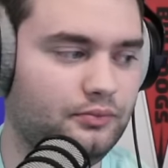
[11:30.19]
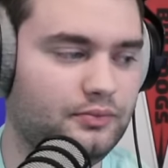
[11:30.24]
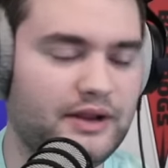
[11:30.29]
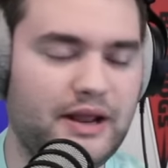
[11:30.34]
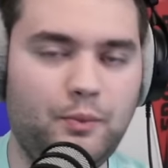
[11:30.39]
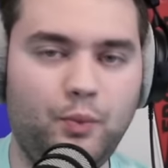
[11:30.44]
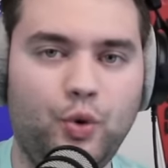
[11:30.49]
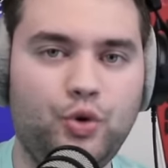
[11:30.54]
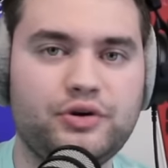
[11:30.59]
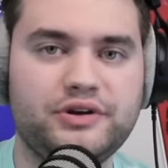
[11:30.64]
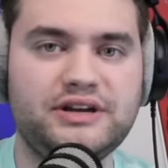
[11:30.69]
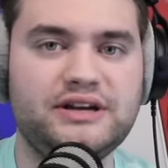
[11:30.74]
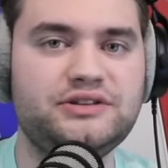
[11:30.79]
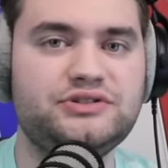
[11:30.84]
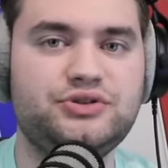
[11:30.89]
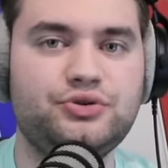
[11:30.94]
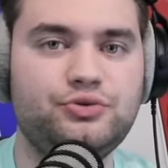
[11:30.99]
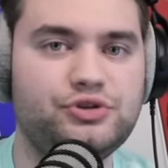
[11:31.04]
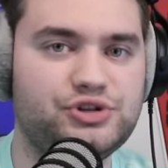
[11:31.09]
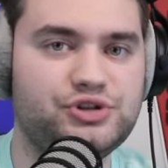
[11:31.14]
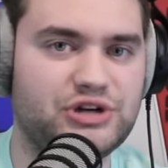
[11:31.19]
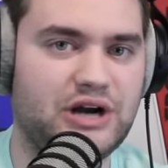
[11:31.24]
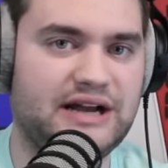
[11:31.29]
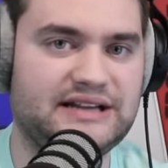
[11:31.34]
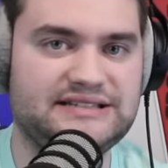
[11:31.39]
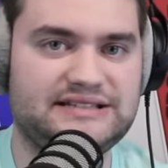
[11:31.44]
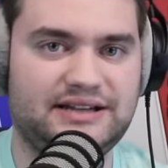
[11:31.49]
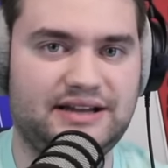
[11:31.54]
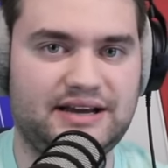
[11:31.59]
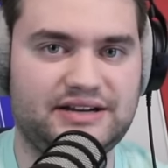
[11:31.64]
And we'll get to the shot
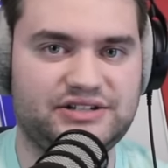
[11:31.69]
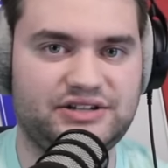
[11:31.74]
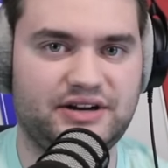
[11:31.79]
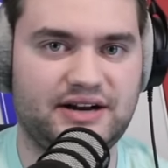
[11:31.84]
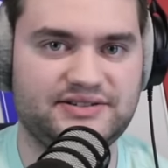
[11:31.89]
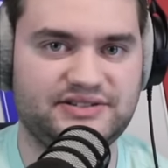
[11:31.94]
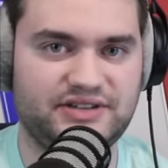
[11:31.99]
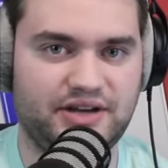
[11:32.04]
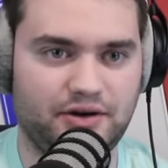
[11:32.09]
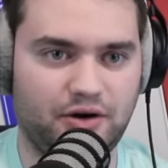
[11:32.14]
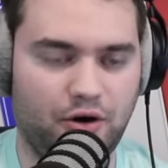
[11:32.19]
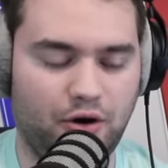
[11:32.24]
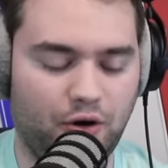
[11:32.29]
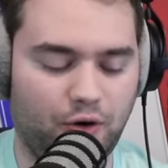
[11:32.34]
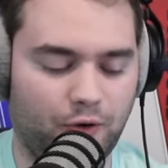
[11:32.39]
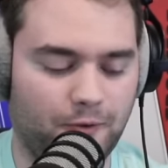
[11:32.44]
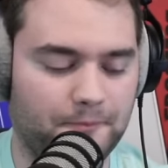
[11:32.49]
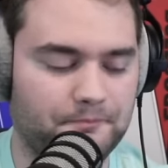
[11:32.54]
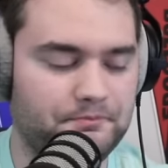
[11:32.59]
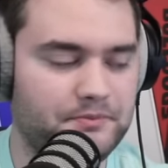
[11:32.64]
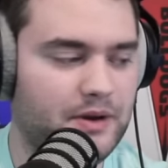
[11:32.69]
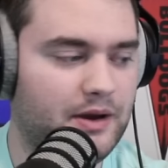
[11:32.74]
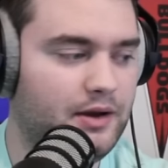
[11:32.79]
selection as a whole.